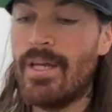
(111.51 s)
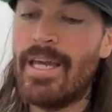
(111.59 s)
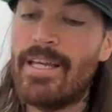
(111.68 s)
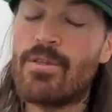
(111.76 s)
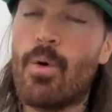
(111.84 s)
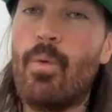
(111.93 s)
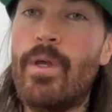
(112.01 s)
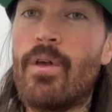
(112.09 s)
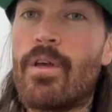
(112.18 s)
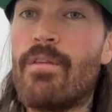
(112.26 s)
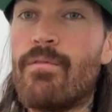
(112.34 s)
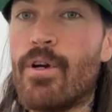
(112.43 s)
It's a wheel
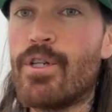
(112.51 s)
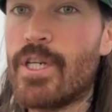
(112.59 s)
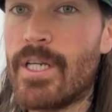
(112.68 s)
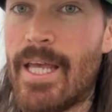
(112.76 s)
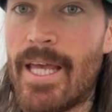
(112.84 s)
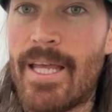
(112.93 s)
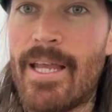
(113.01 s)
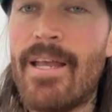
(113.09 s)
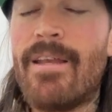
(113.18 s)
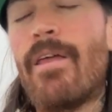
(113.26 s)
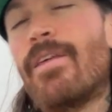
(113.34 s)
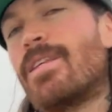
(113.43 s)
conversion kit.
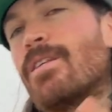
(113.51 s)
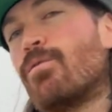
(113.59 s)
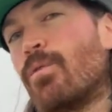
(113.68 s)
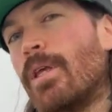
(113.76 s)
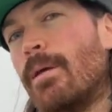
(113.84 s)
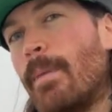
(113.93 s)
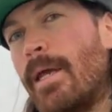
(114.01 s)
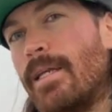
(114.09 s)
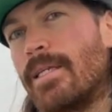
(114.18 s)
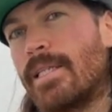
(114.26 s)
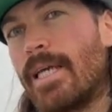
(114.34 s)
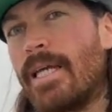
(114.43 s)
Now this isn't really a
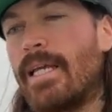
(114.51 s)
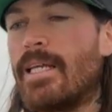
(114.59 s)
maintenance kit,